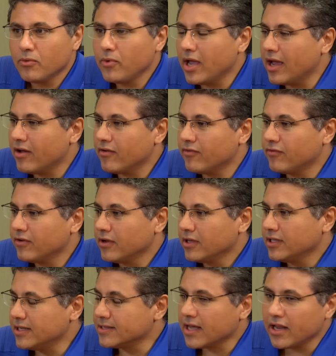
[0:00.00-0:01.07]
We have
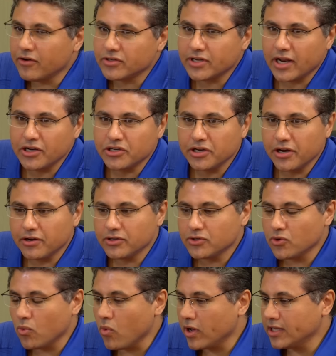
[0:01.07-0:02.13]
designers and engineers
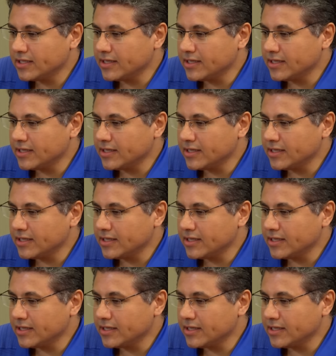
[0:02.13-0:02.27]
who want